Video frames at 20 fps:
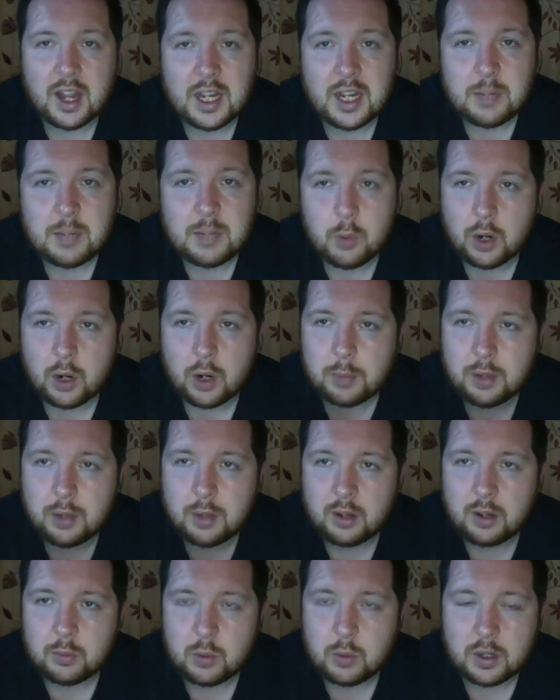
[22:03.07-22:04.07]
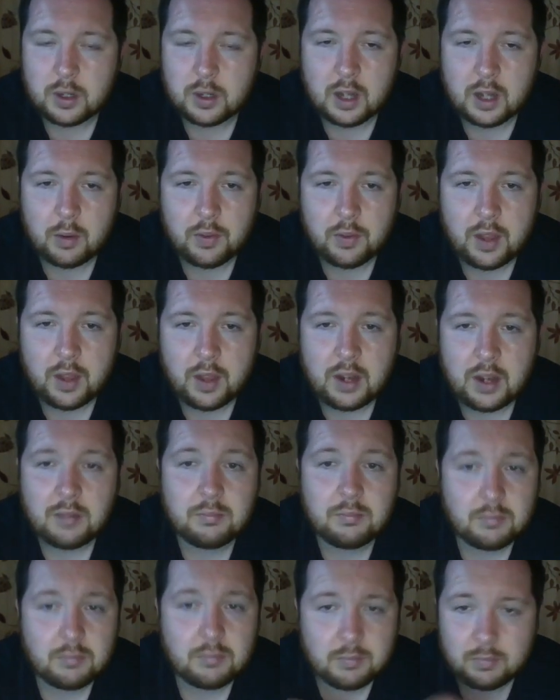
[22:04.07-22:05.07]
more updates between now and then,
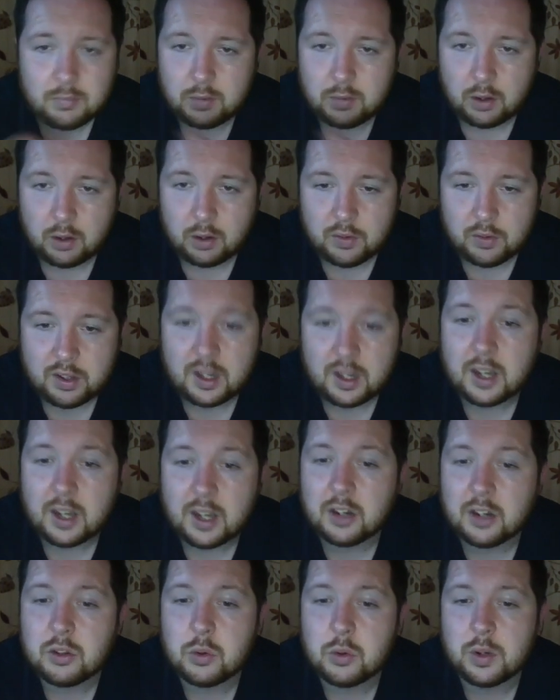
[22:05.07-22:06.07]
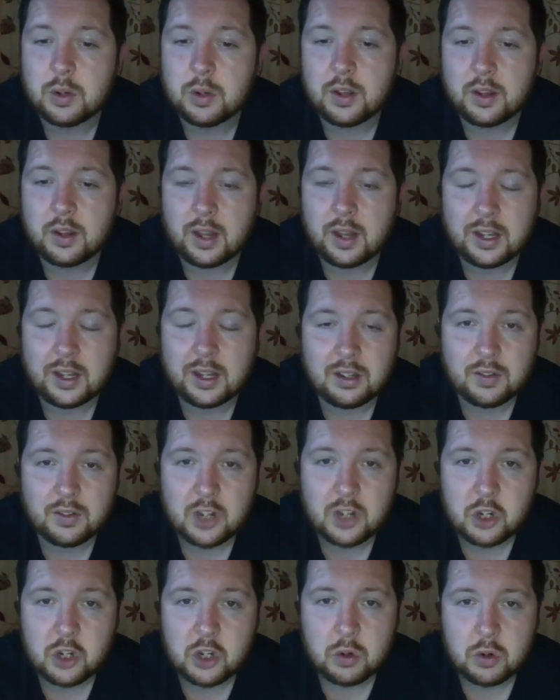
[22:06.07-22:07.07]
obviously I'm going to do another Lions
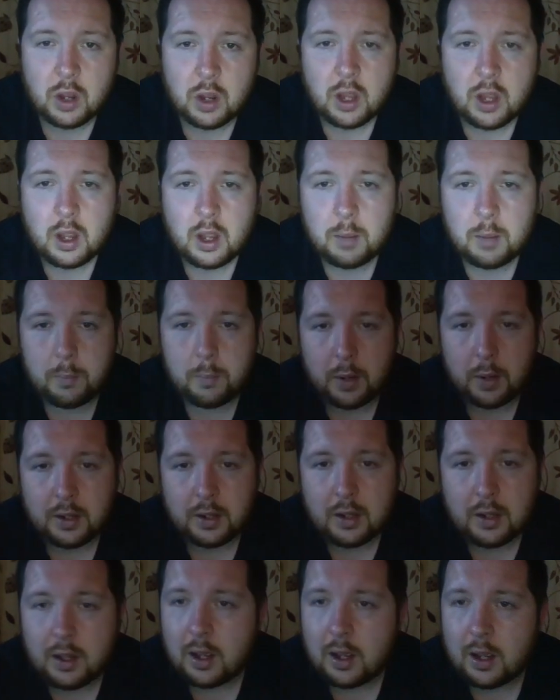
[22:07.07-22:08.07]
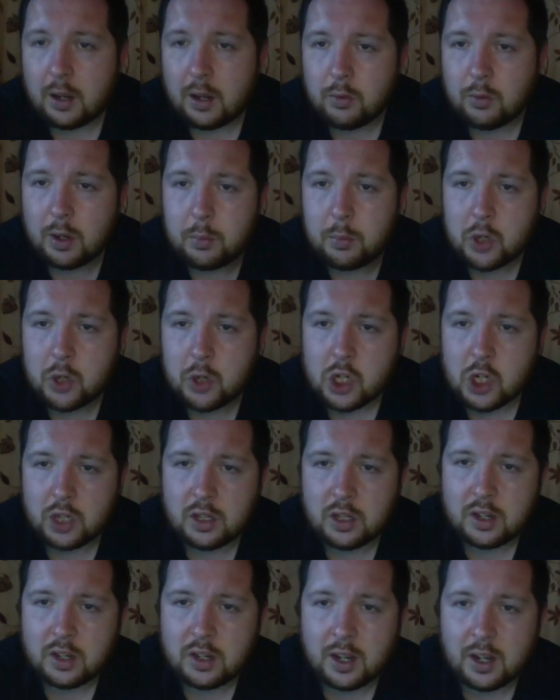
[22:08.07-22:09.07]
video. But I really appreciate your
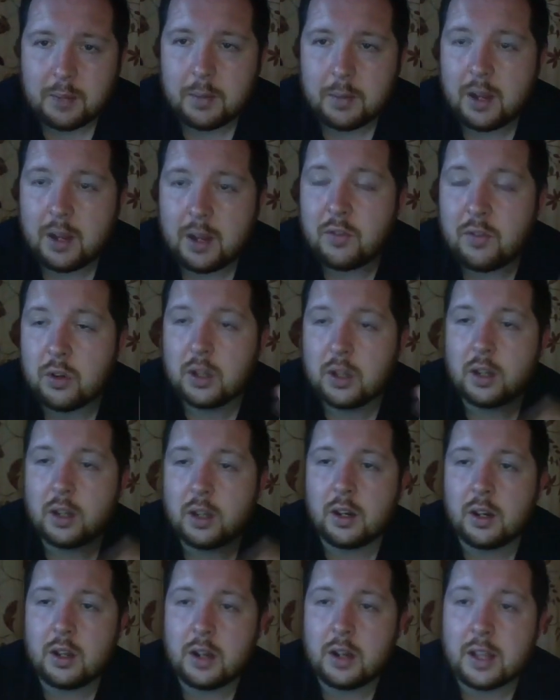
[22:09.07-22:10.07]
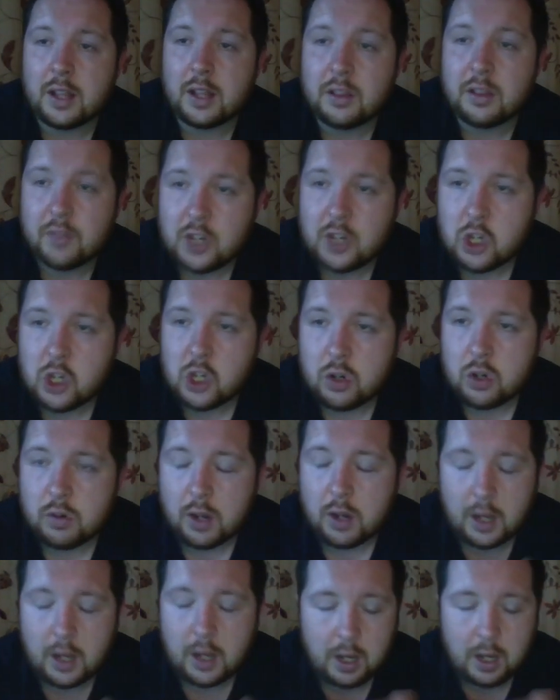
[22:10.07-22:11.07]
time. If you like the video,
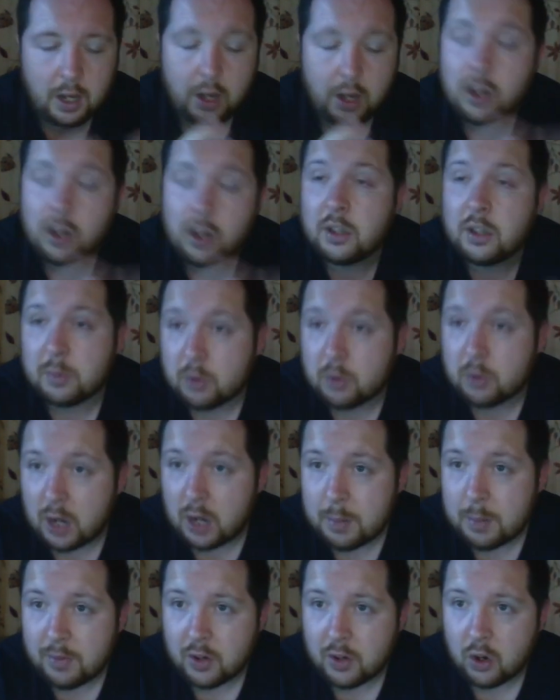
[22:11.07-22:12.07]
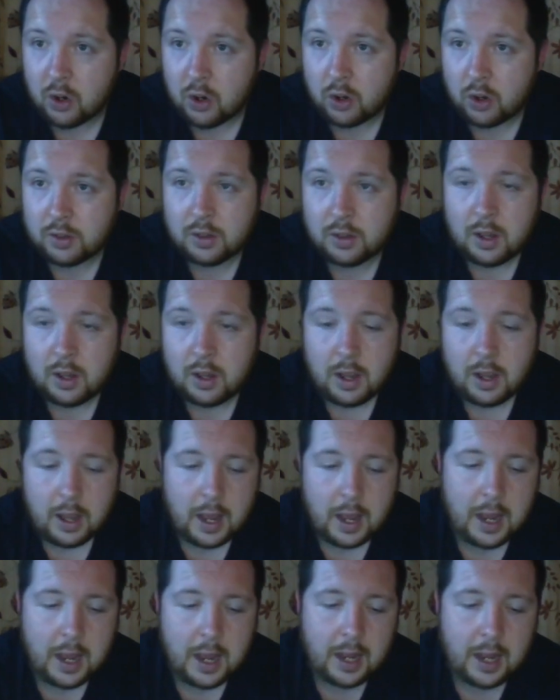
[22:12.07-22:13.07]
subscribe if you're not,
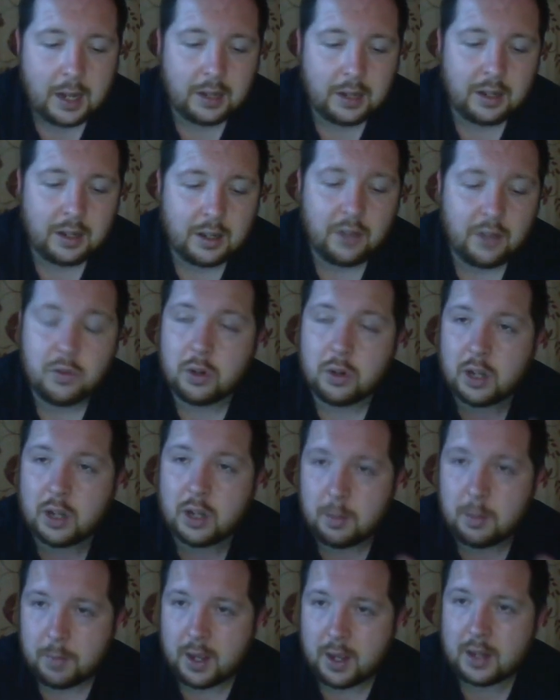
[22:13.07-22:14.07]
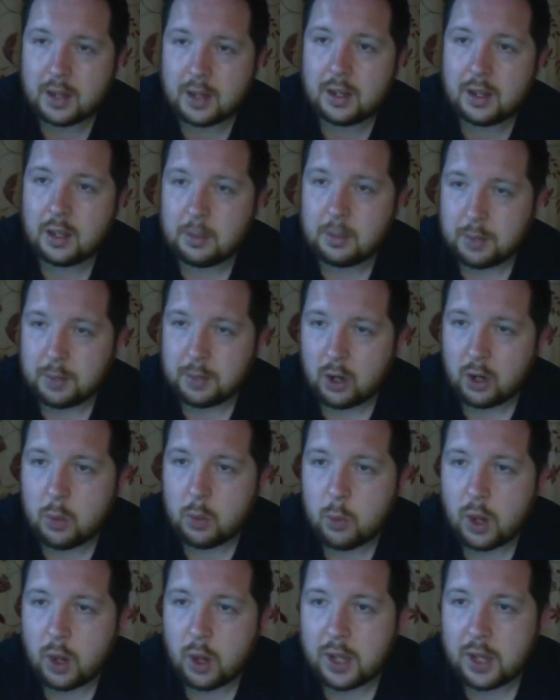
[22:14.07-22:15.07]
and if you can come back, there'll be a lot
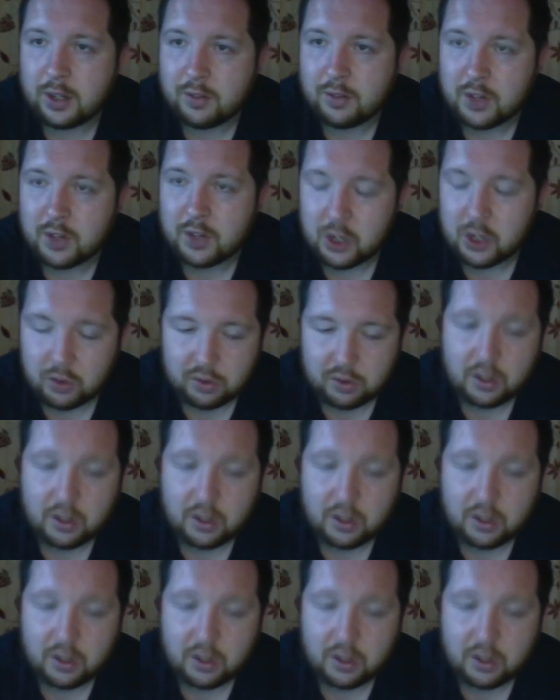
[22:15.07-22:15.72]
more Lions videos